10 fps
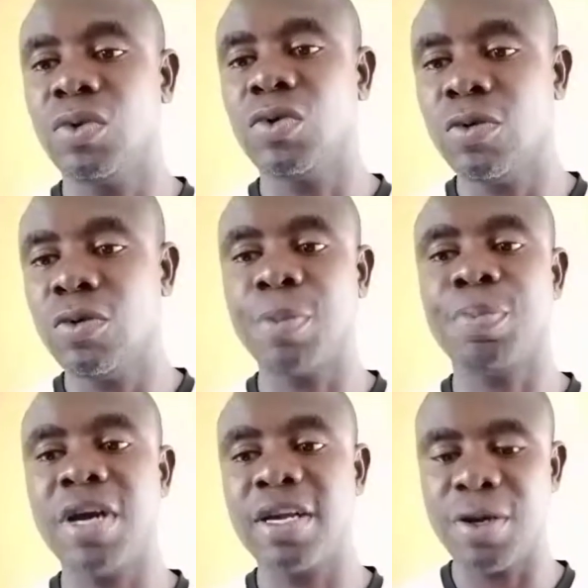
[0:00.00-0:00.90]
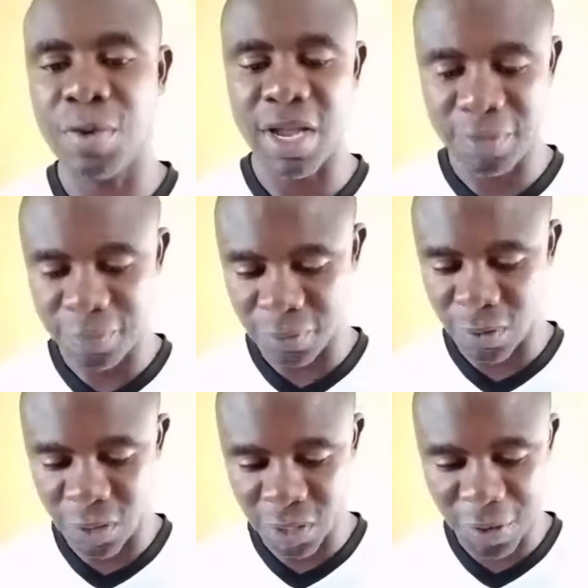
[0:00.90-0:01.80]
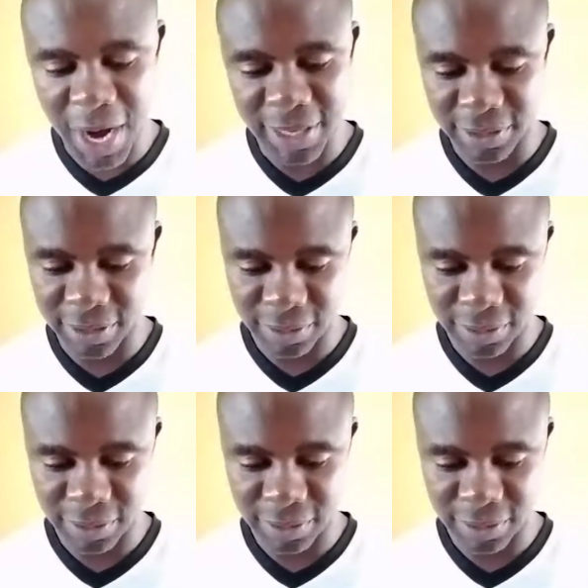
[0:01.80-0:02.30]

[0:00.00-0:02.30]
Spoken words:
who prepared the way for Christ.